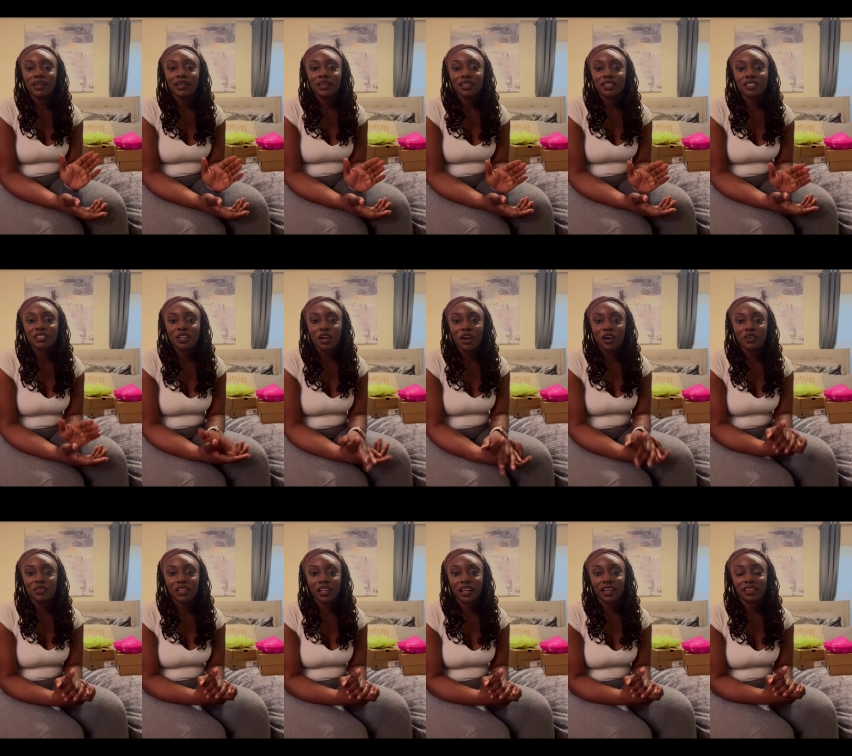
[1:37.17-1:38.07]
Saw
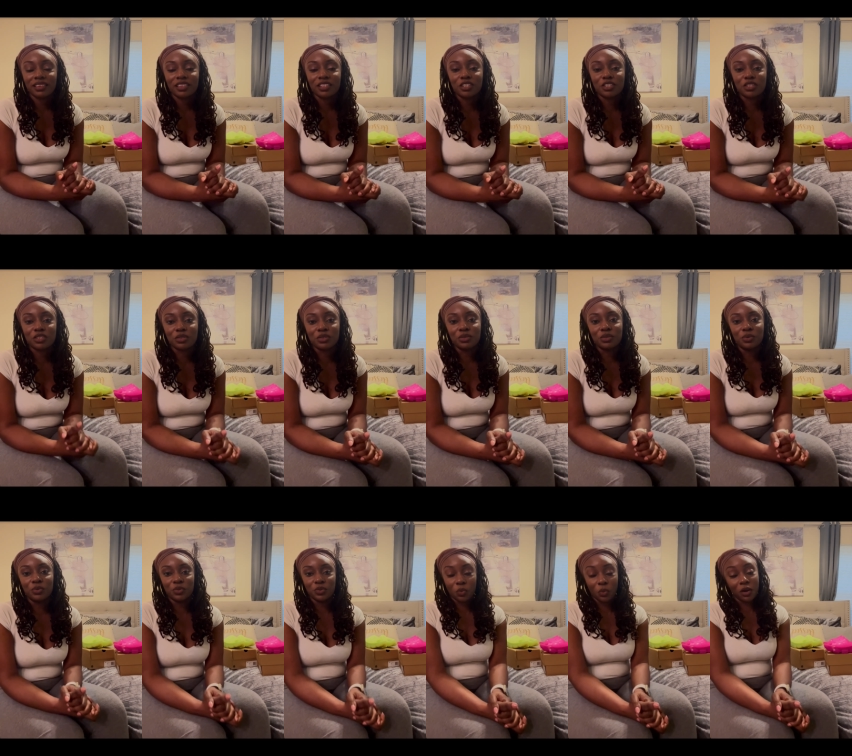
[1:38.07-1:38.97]
that the
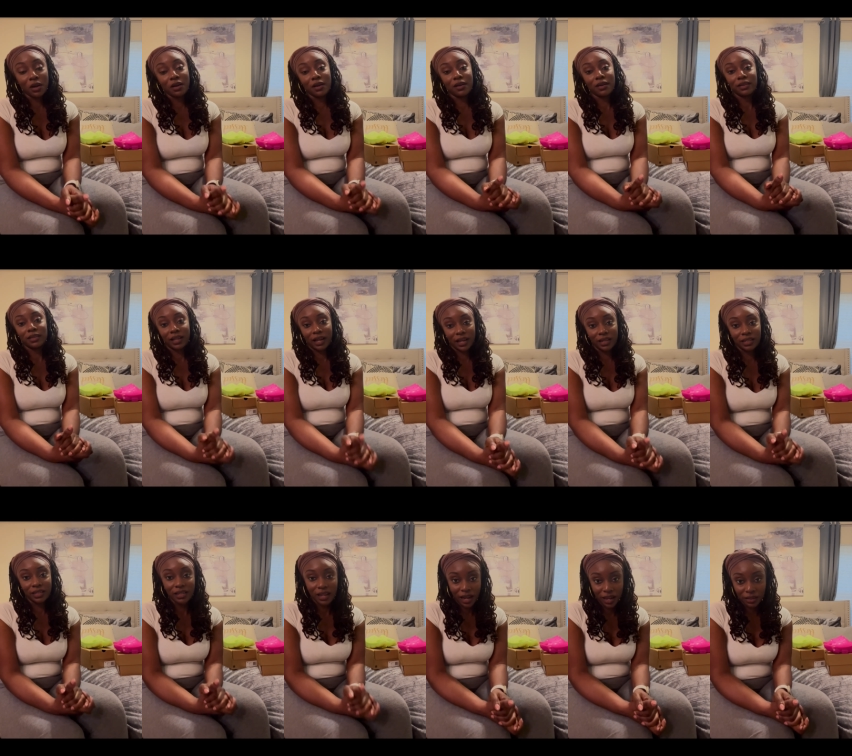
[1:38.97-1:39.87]
shoes were
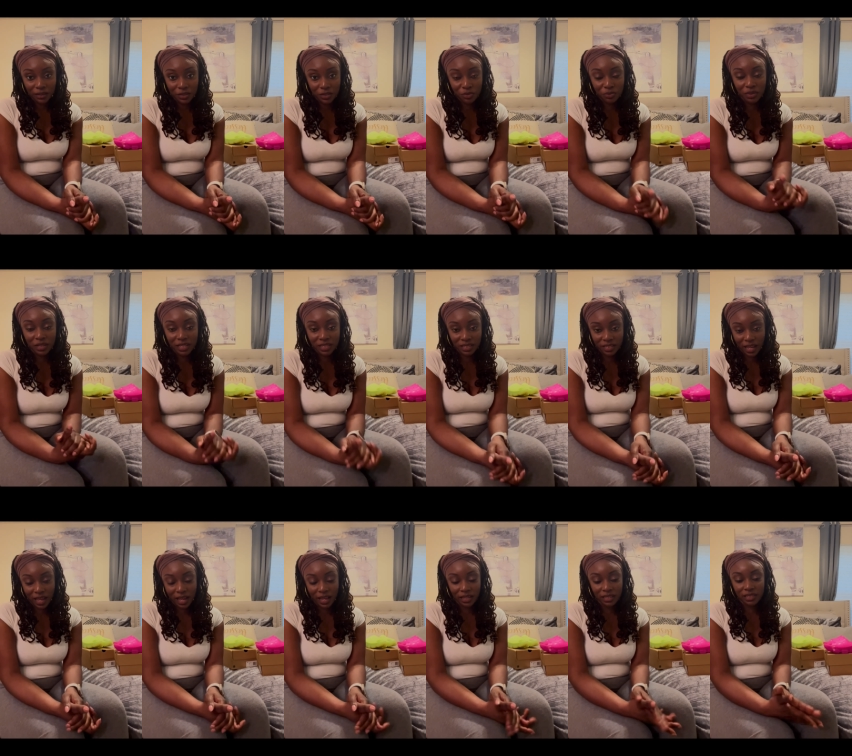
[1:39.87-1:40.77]
$90 plus
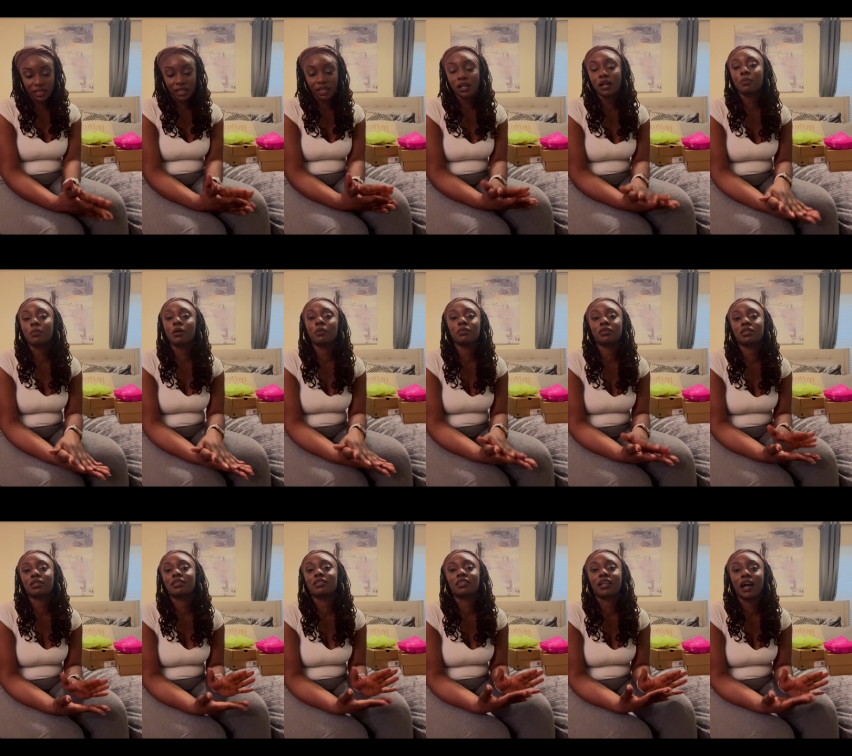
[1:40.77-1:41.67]
tax. They come up
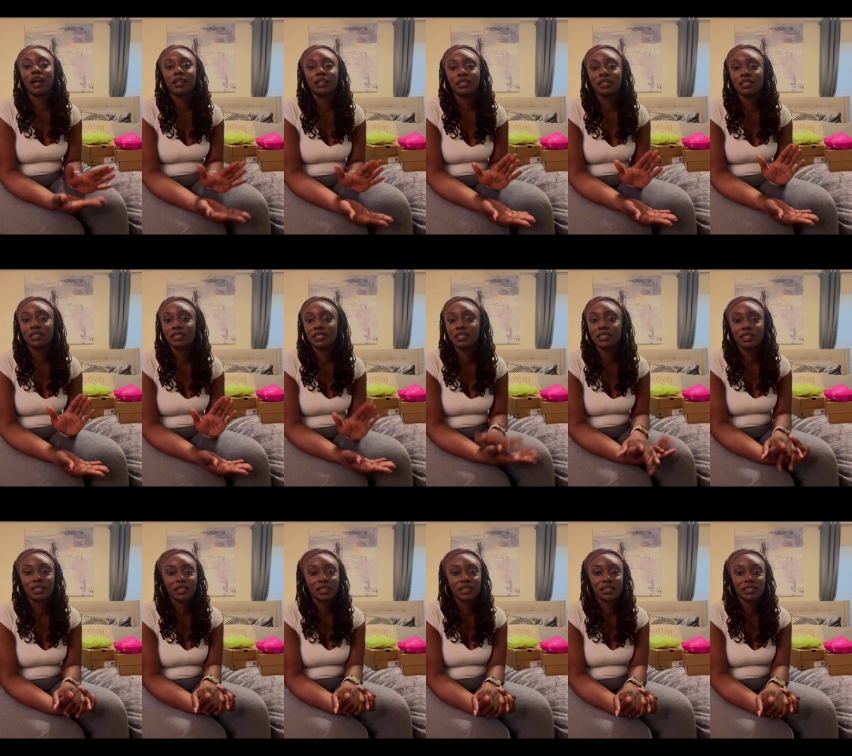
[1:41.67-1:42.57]
to
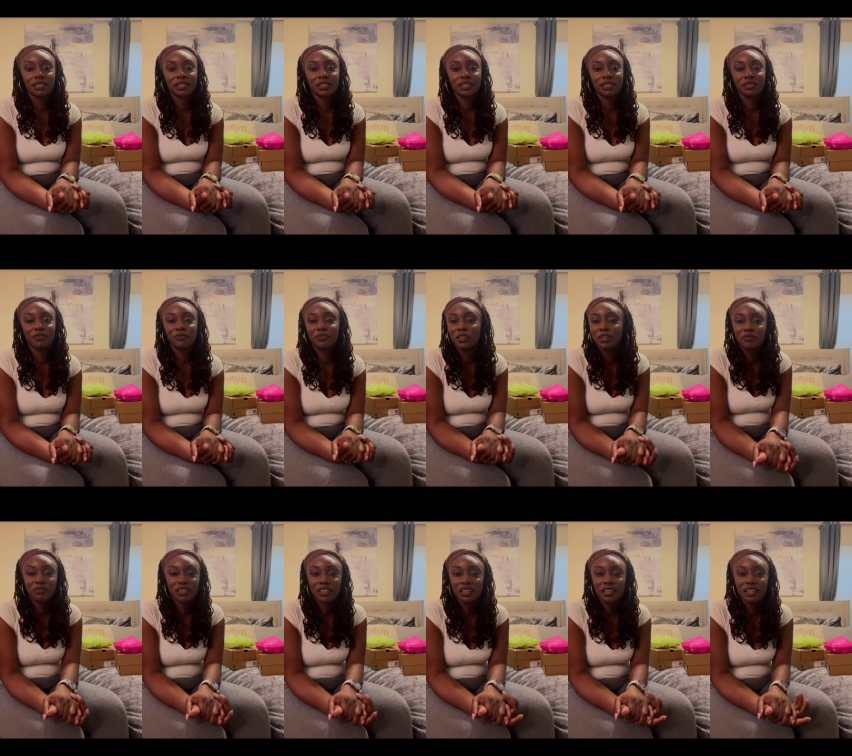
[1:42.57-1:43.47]
96
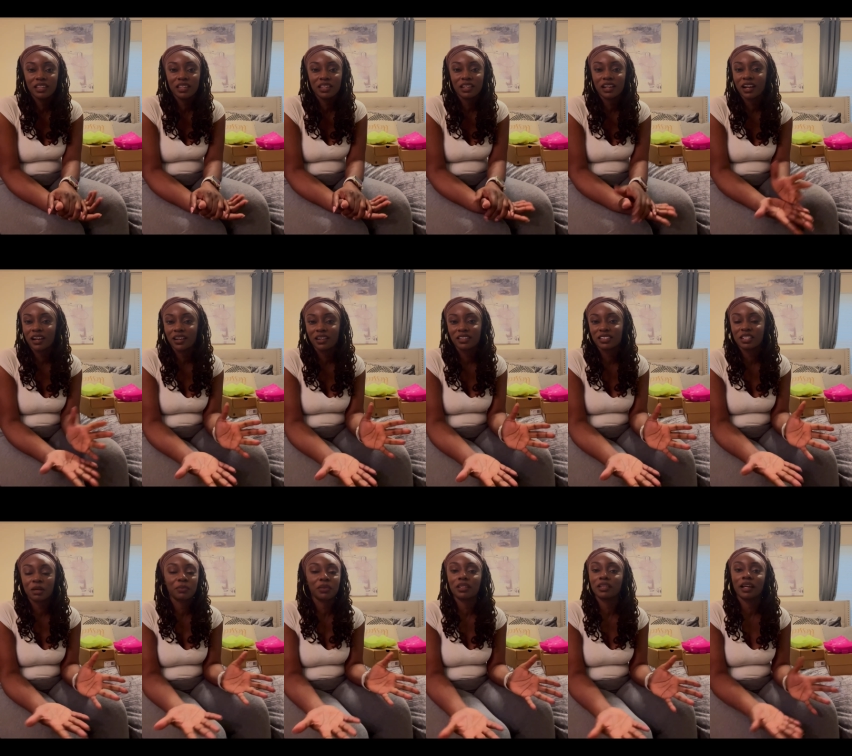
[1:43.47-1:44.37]
50 or uh,
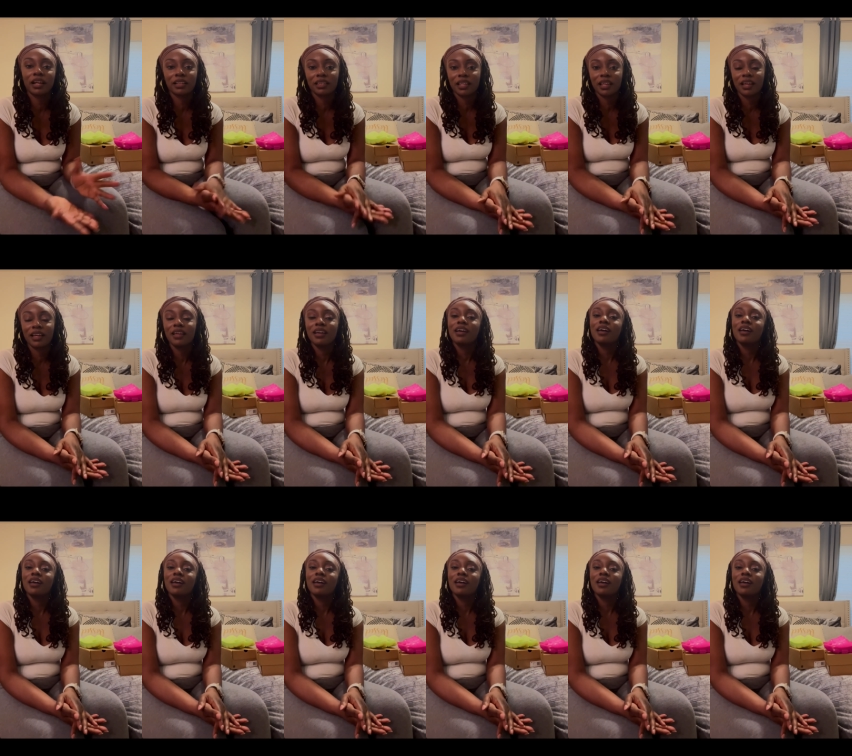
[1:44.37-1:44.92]
something like that.